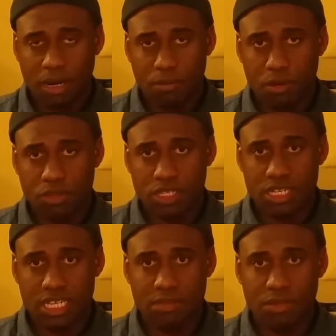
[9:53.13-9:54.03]
approach the
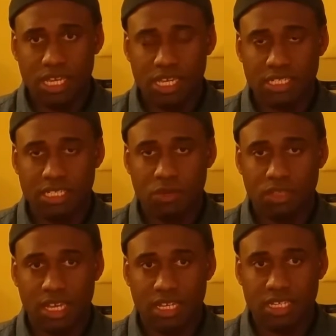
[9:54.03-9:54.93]
DME and see
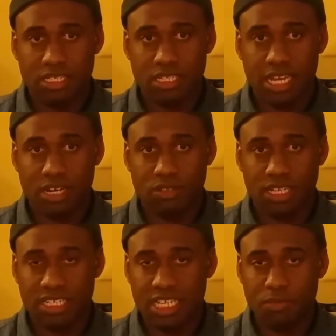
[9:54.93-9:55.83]
what that is. Now,
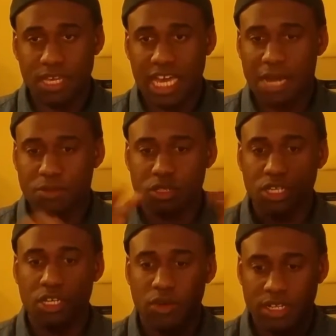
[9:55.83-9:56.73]
that DME, I'm just
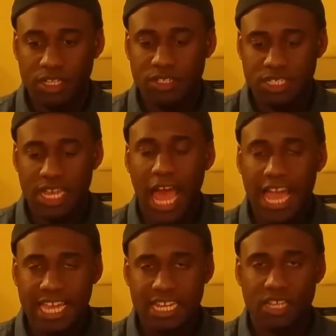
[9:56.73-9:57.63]
going to go out there and say I
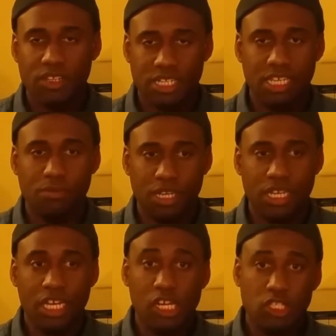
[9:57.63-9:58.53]
can get another
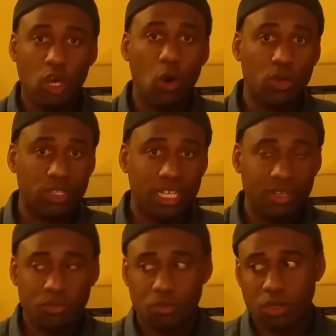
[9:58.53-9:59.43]
DME
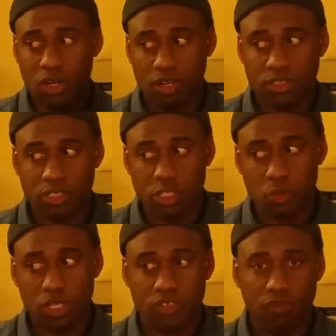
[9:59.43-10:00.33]
totally, regardless of the
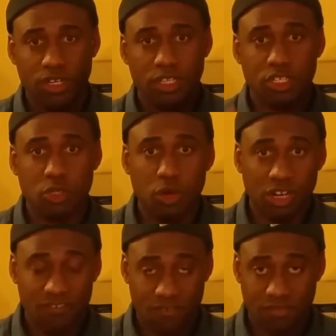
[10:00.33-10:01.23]
switch, for another
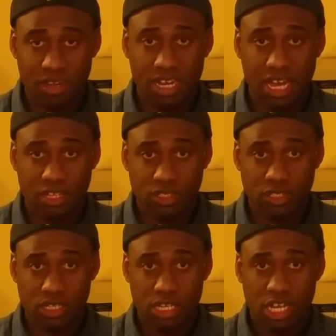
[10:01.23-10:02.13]
$250.